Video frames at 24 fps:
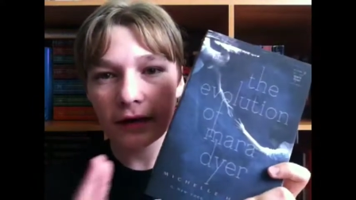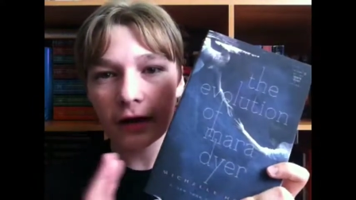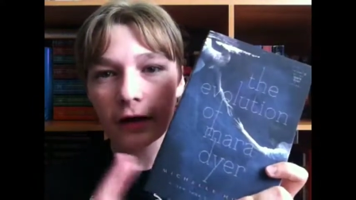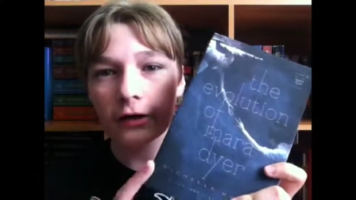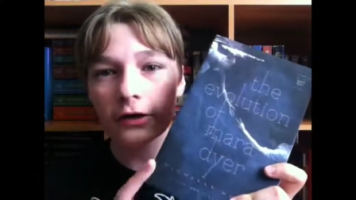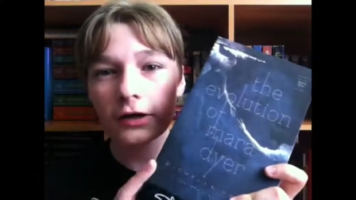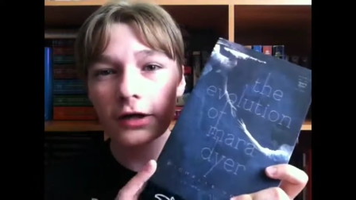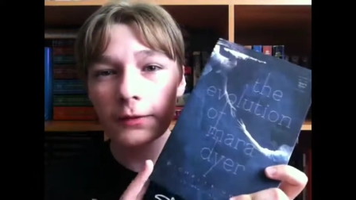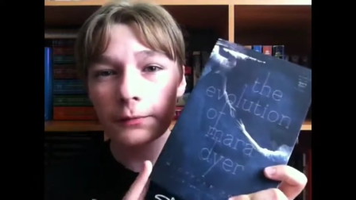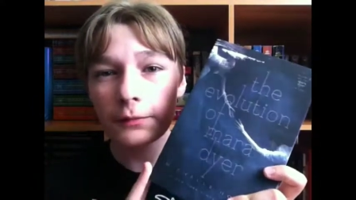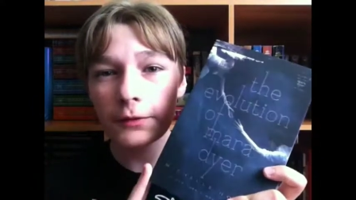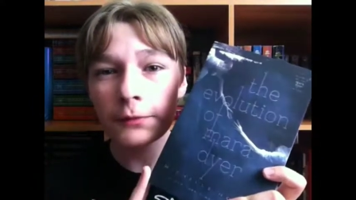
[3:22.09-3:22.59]

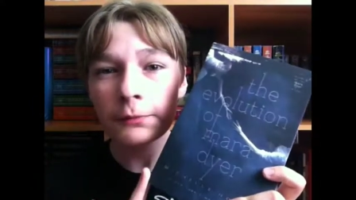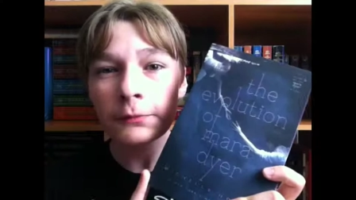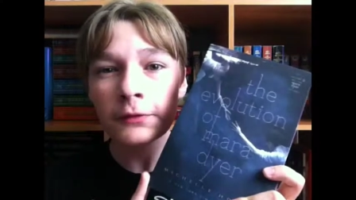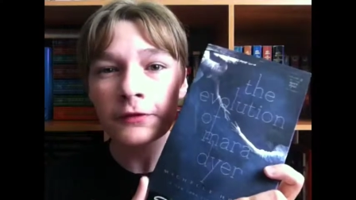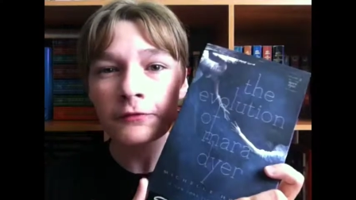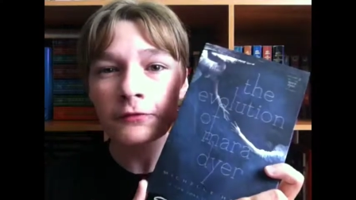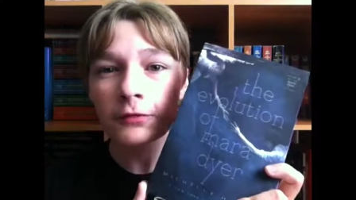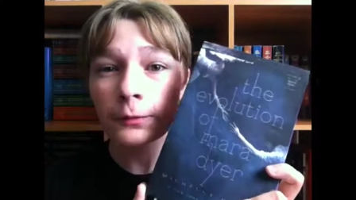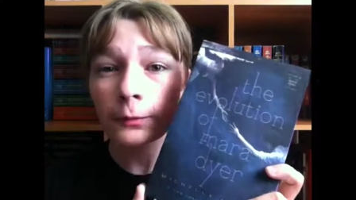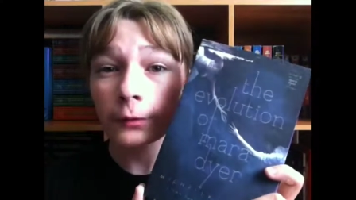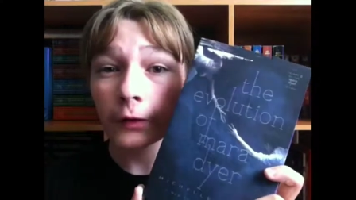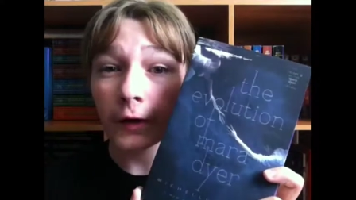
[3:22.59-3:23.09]
are keeping
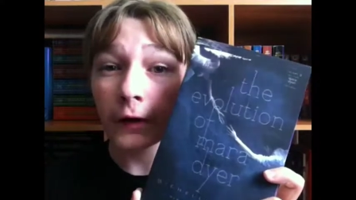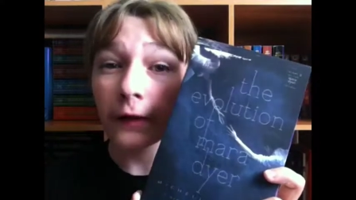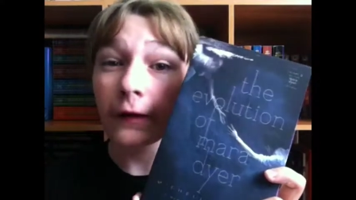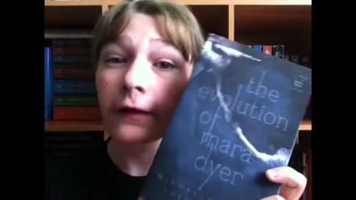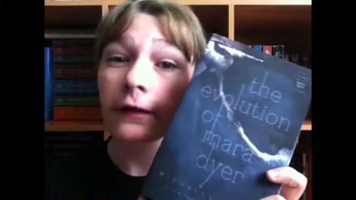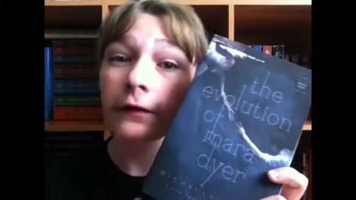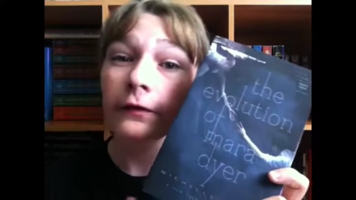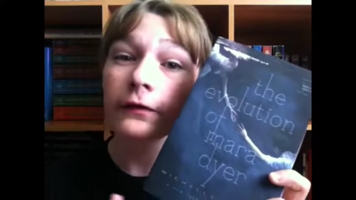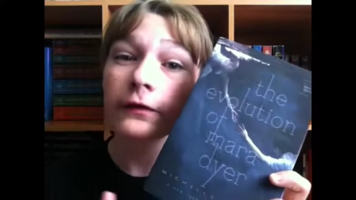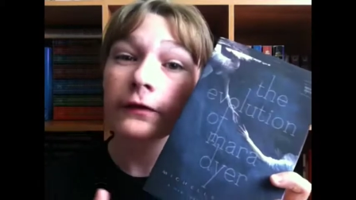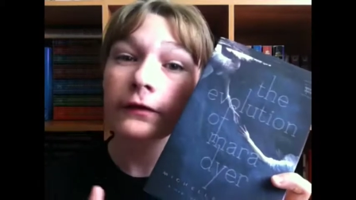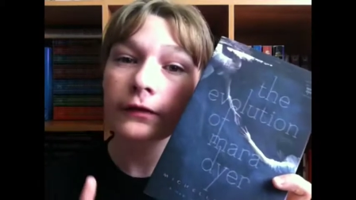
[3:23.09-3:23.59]
me from
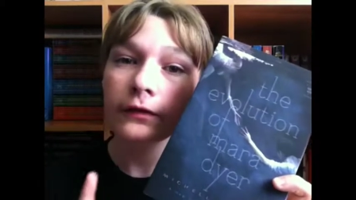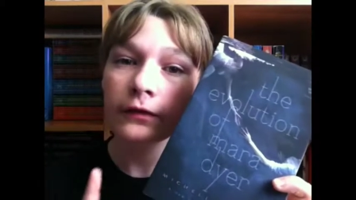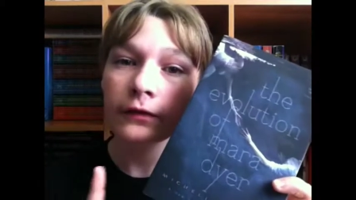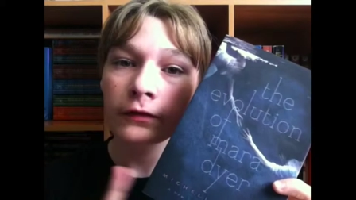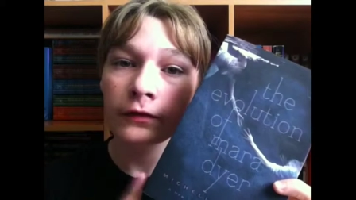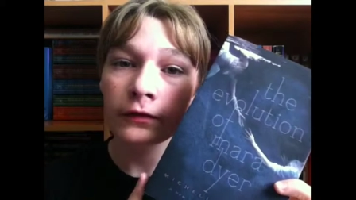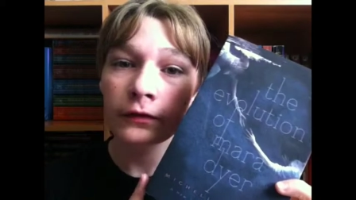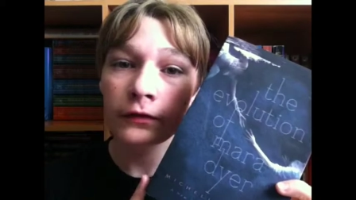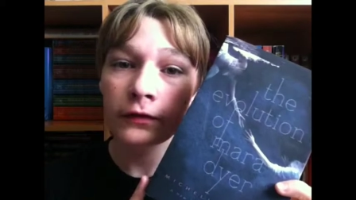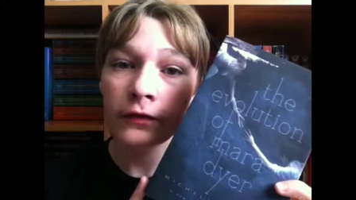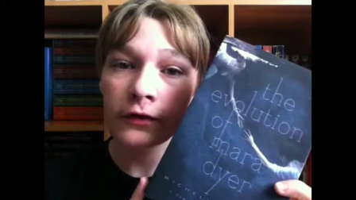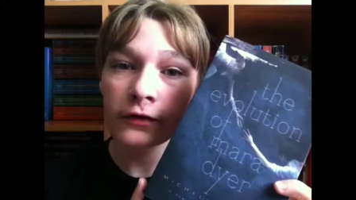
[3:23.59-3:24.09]
rating
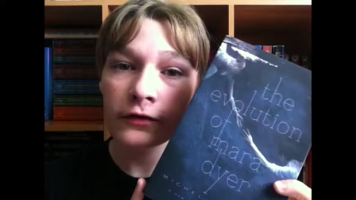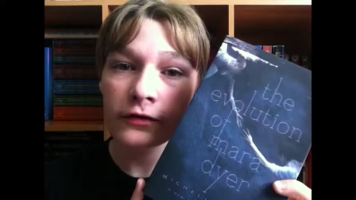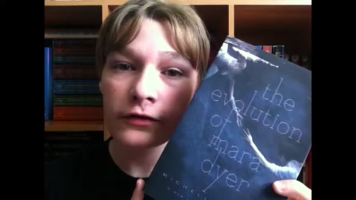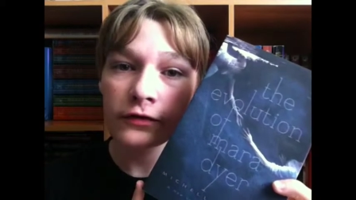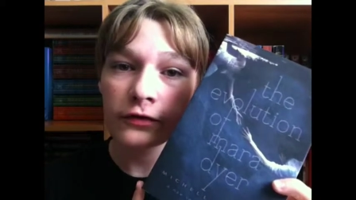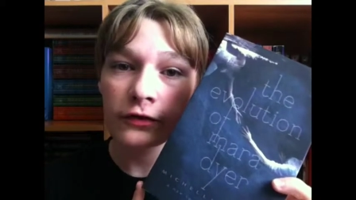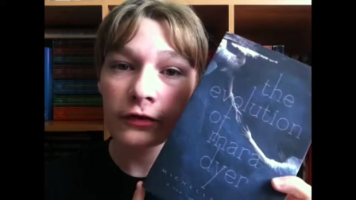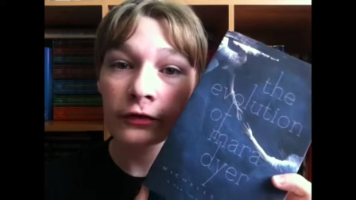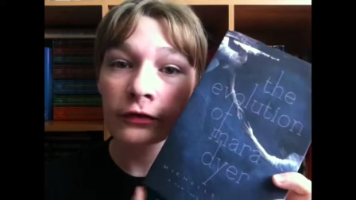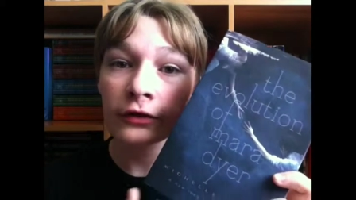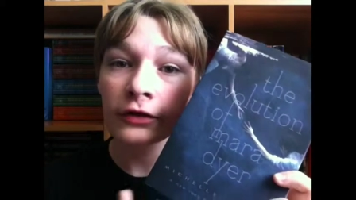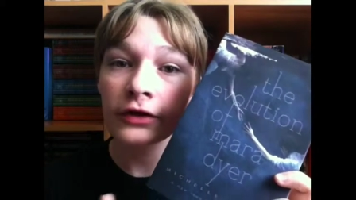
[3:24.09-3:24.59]
this
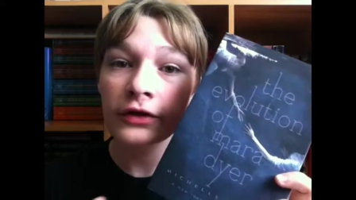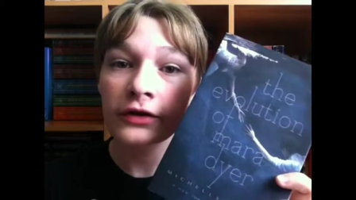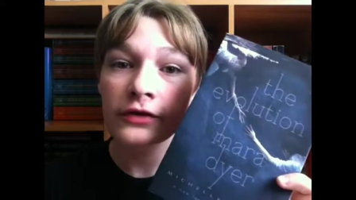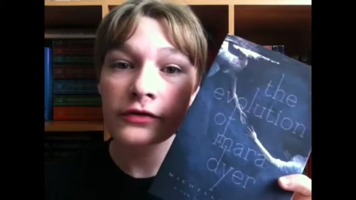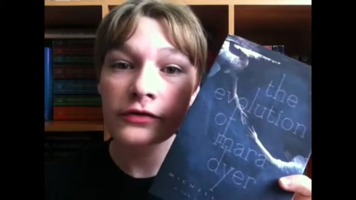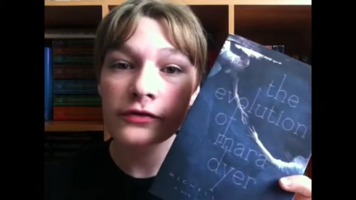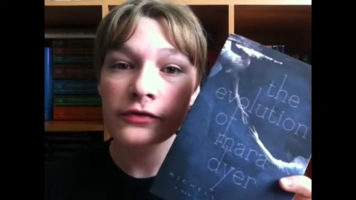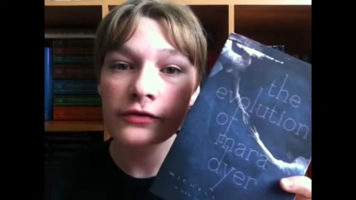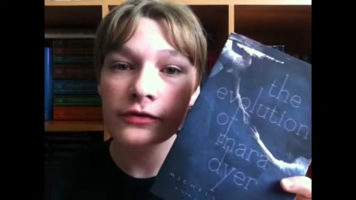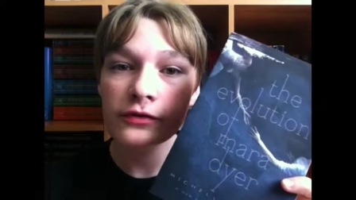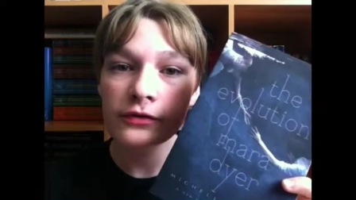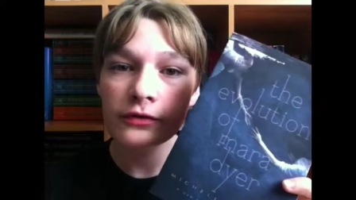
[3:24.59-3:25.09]

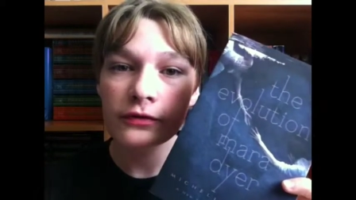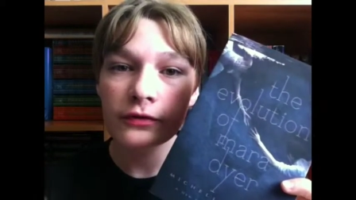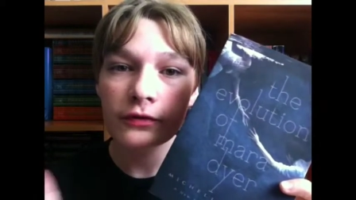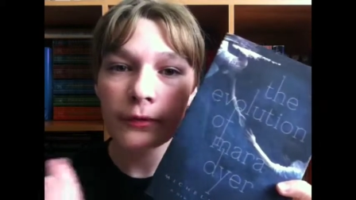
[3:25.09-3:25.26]
series,